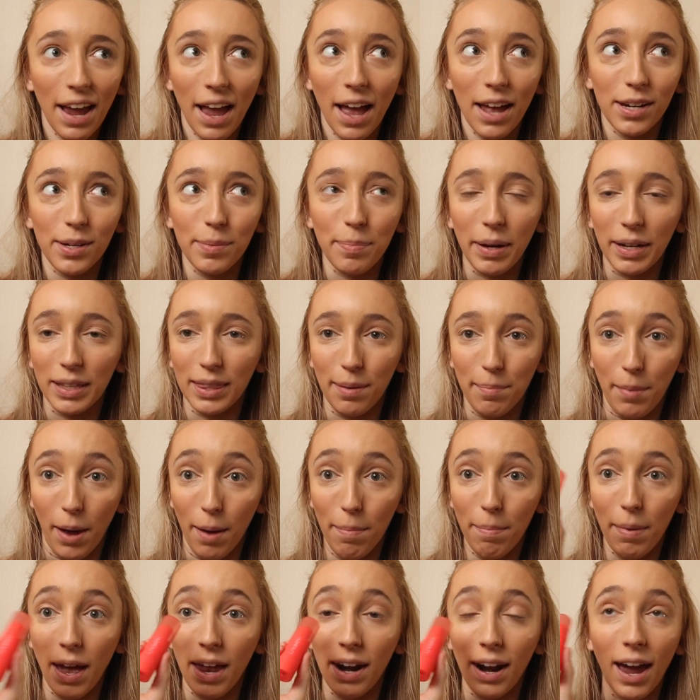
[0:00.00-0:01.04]
I had to pick them
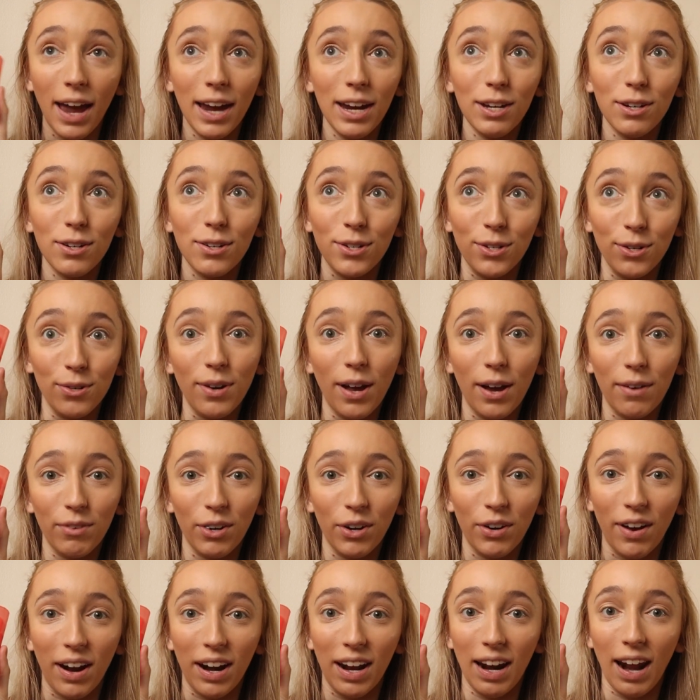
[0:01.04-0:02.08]
up, and I do not
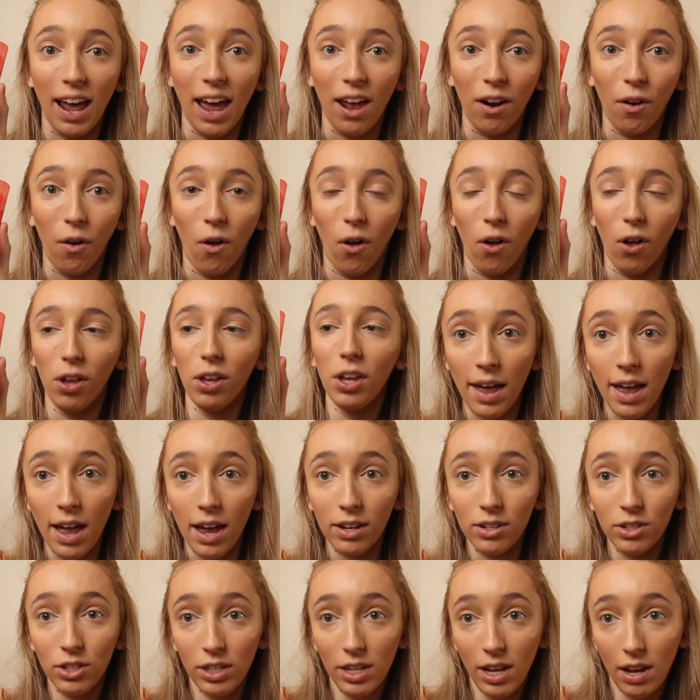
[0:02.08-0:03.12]
regret it at all. I
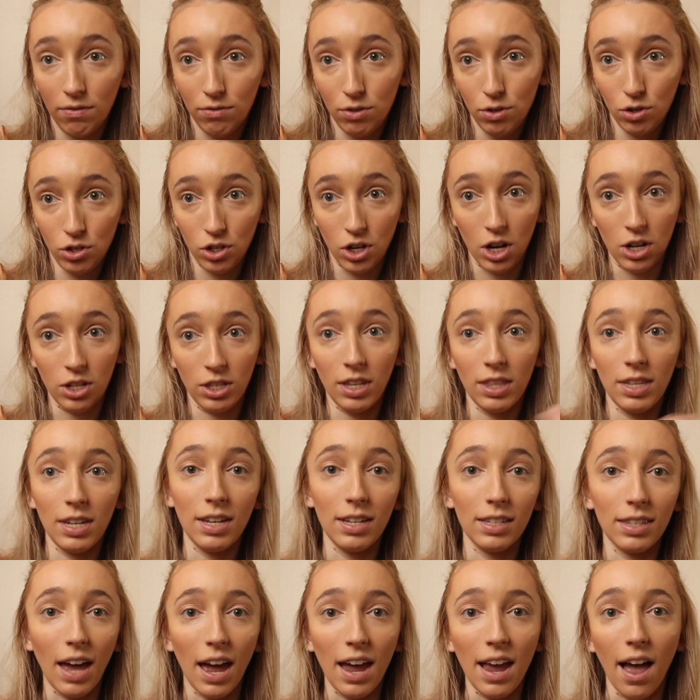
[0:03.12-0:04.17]
actually have two shades in
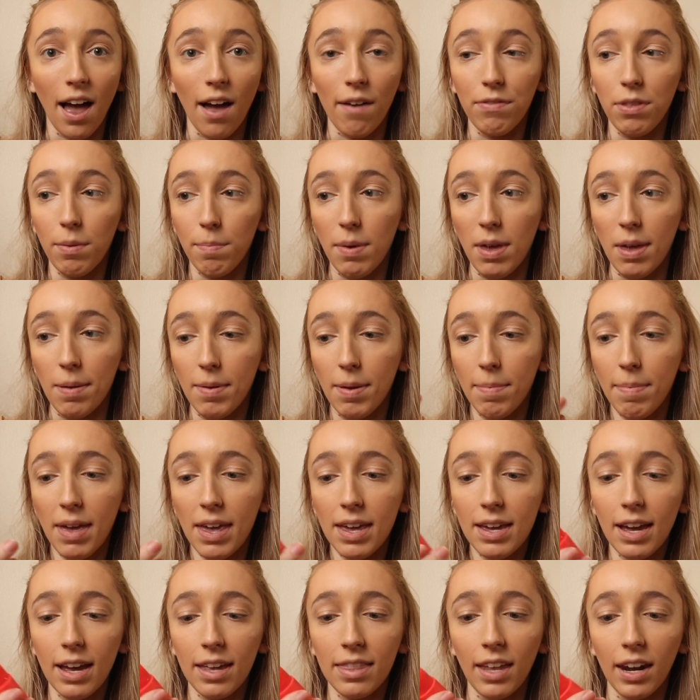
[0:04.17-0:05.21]
these. I have the baby
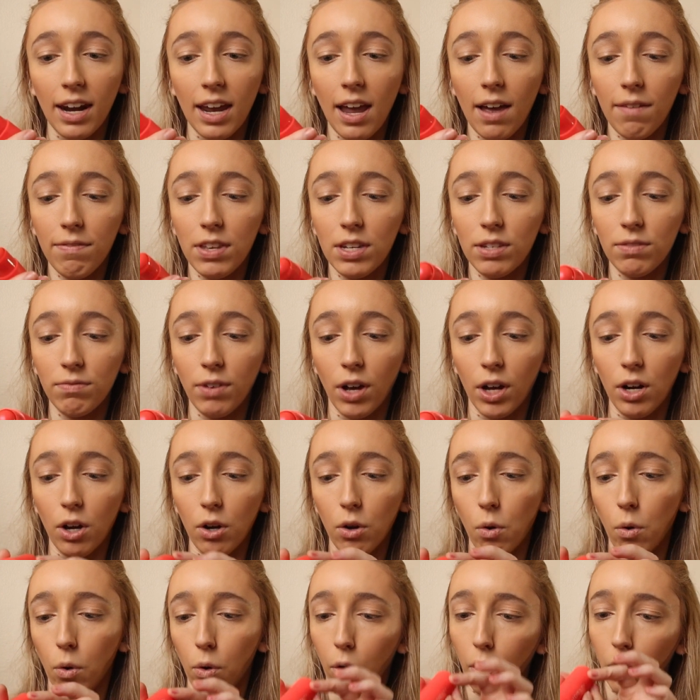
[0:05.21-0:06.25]
pink, and then I have this fun
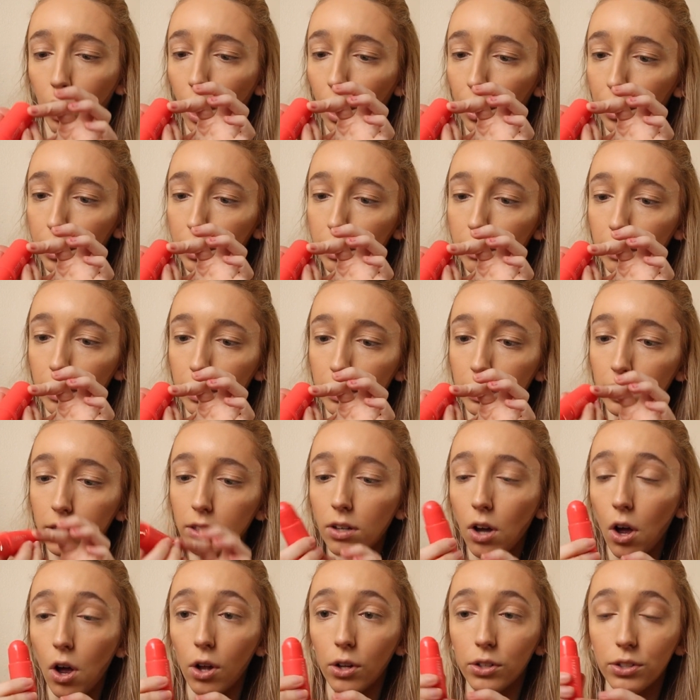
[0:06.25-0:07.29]
coral color. This is
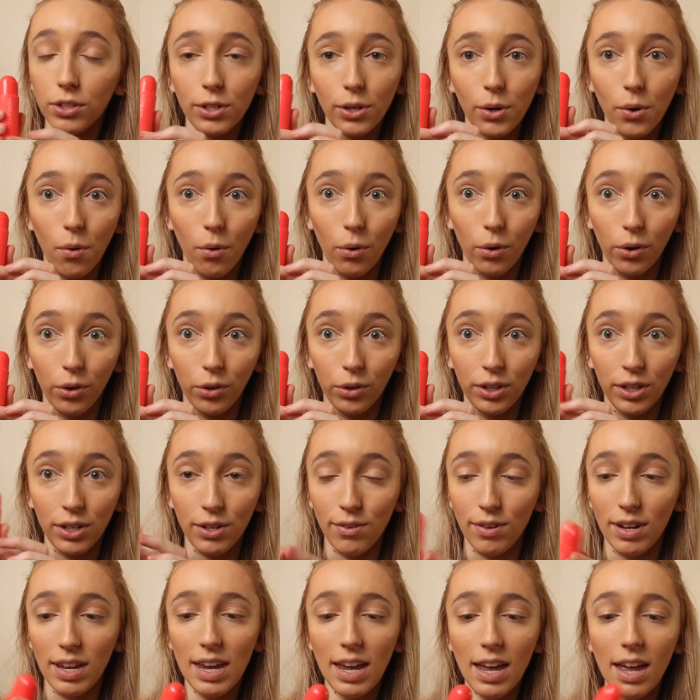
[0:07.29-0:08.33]
called Coral
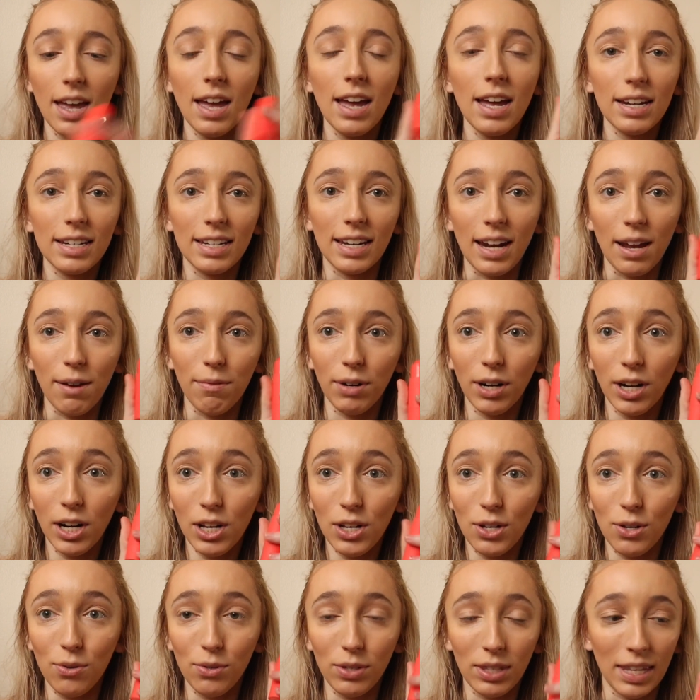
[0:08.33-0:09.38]
Cutie. Today we're
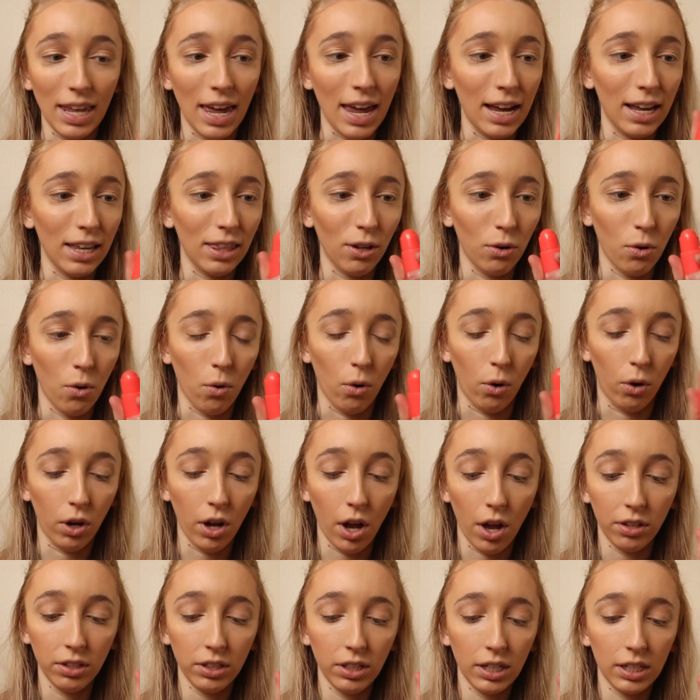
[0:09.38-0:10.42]
gonna use like the coral
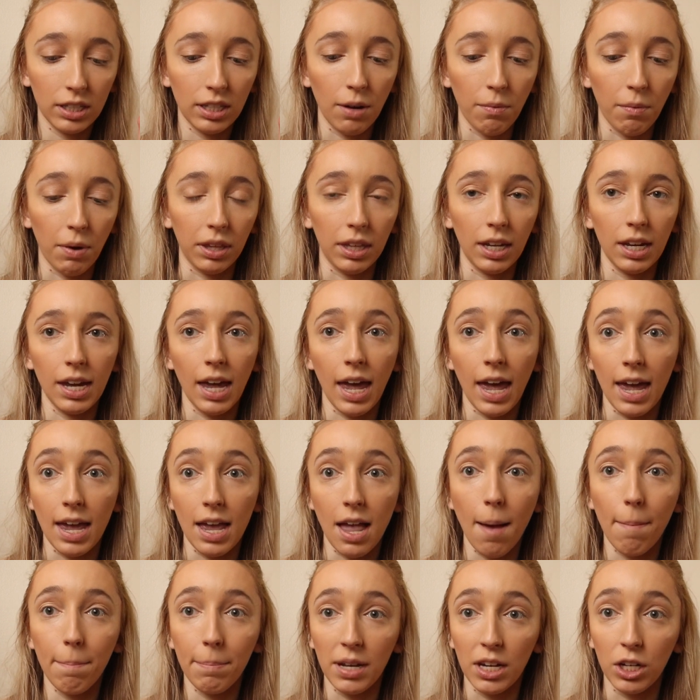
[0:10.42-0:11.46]
color because I want like
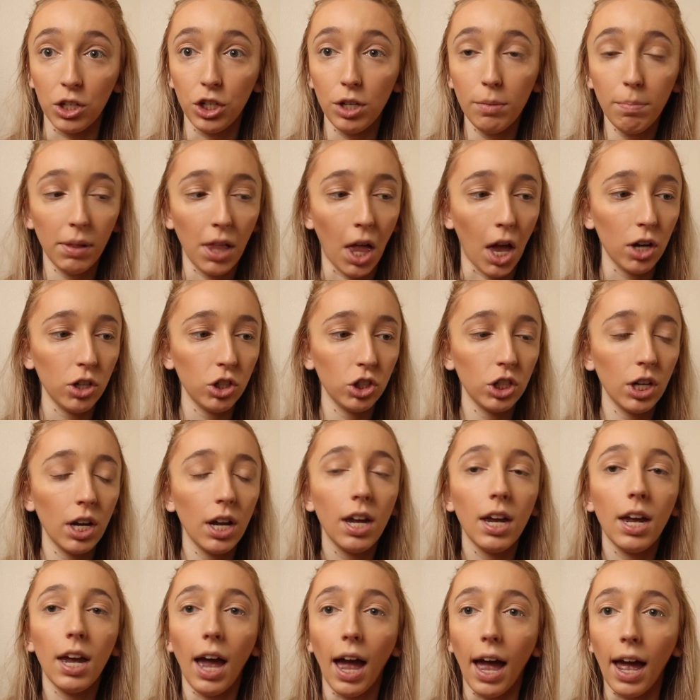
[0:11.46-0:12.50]
a peachy blush,
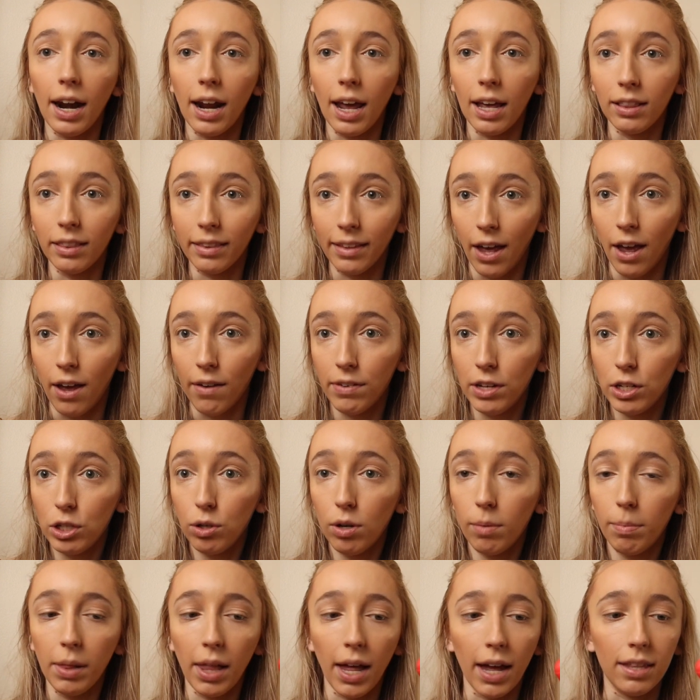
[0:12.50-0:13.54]
and I love
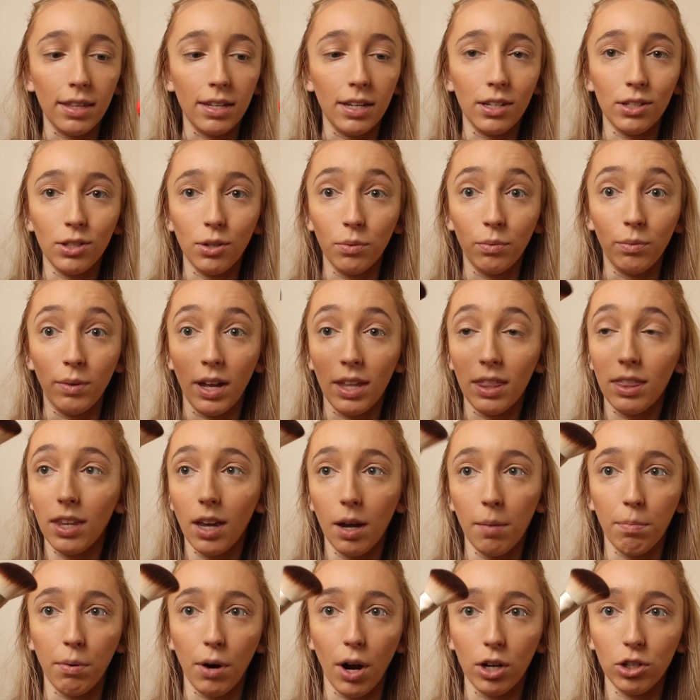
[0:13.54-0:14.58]
to apply these with
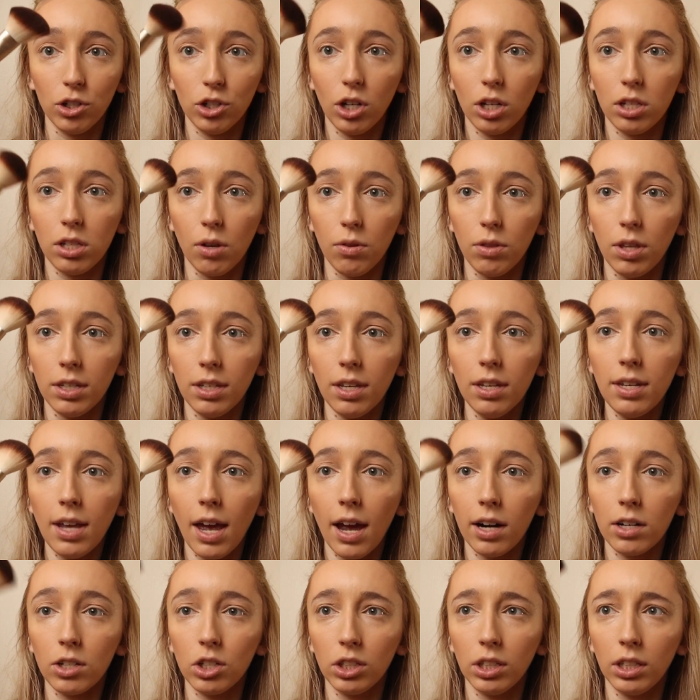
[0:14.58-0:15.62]
a brush. So this is
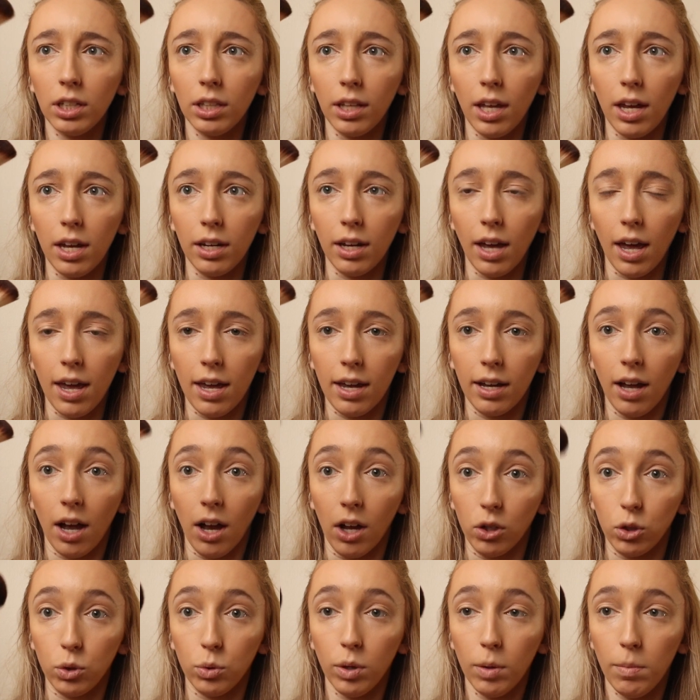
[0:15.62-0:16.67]
actually like a
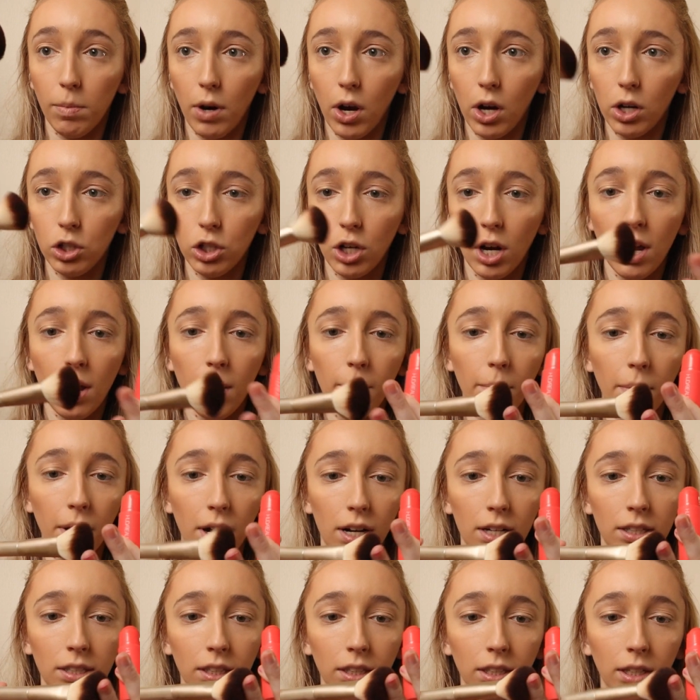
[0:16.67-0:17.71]
contour brush,
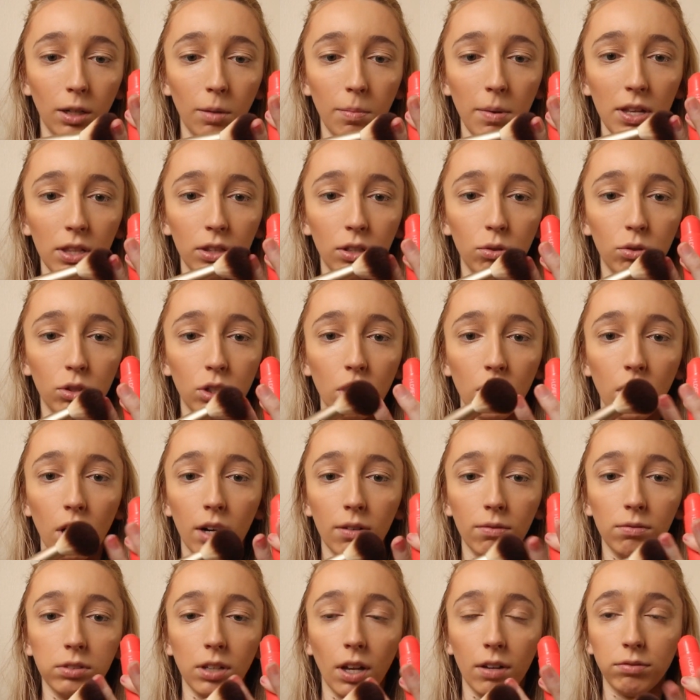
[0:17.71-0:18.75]
but it's a little bit looser
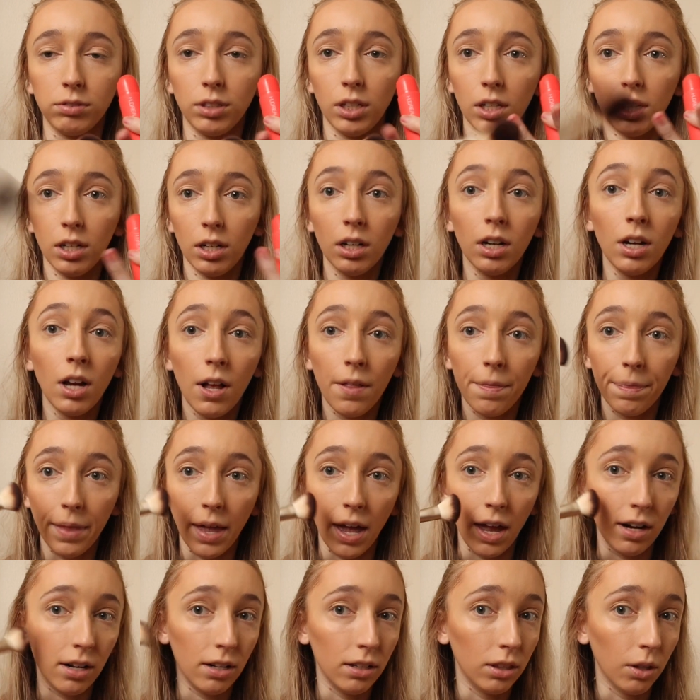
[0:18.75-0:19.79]
and fluffier
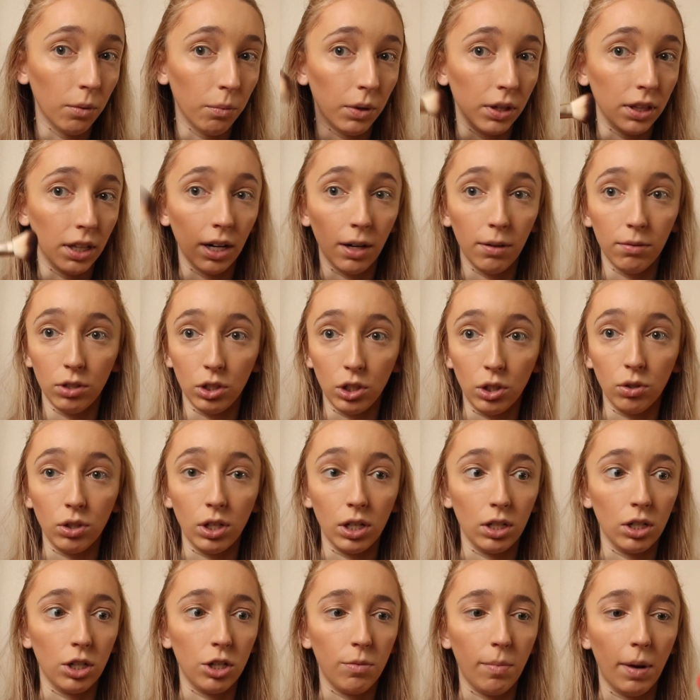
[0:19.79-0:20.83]
than the one that I was
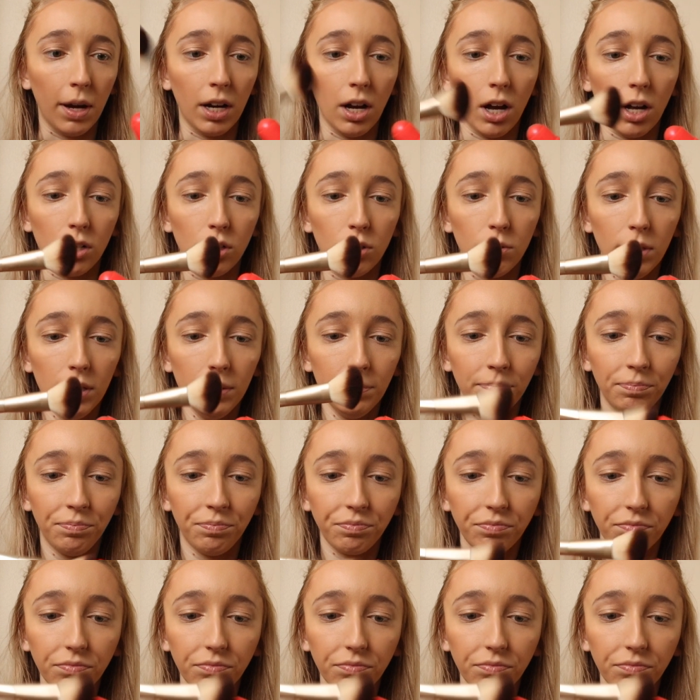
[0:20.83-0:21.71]
using to do my contour.